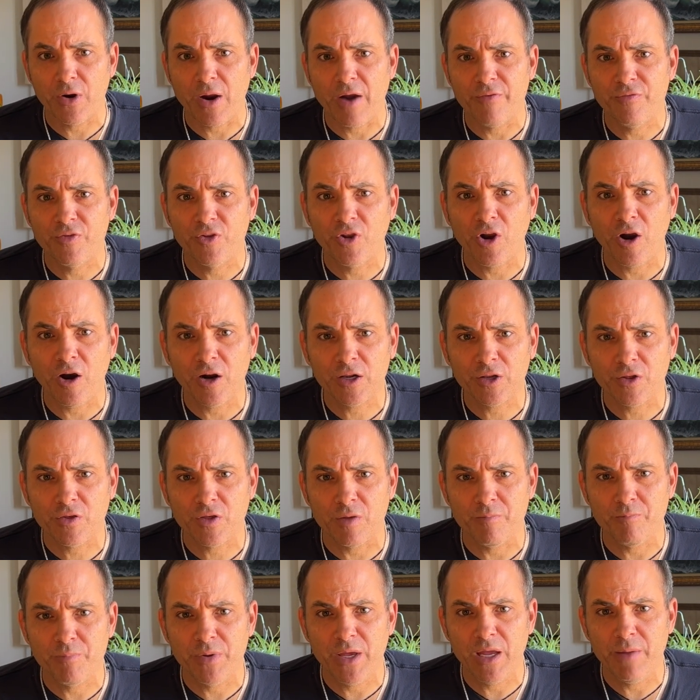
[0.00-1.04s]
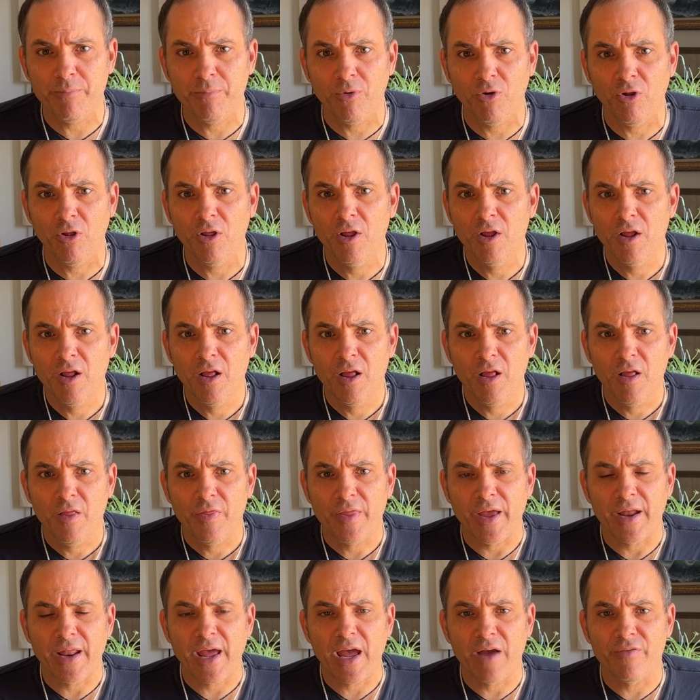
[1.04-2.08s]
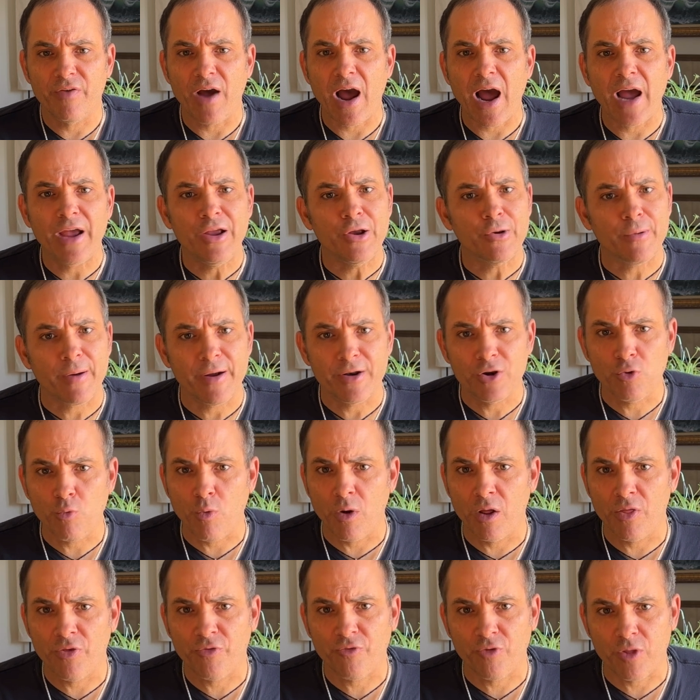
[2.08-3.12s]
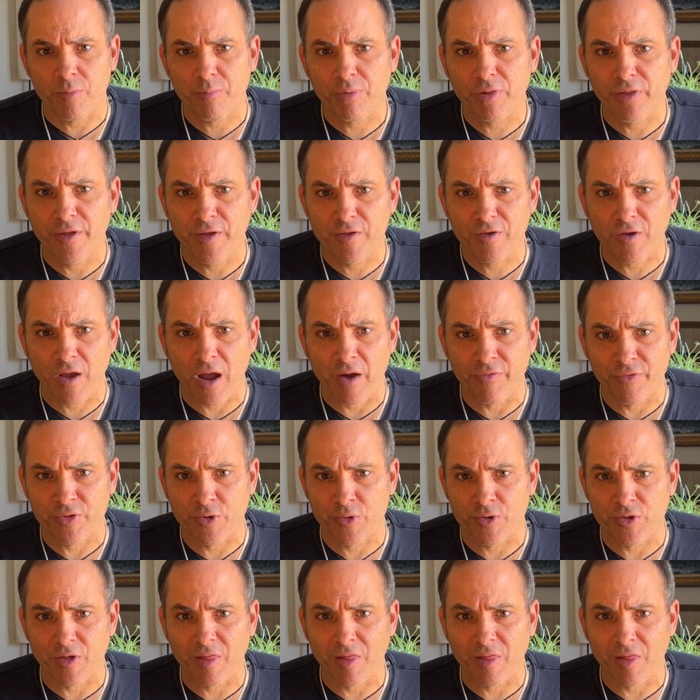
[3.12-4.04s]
I've talked to some people that have higher end ones for the police officers.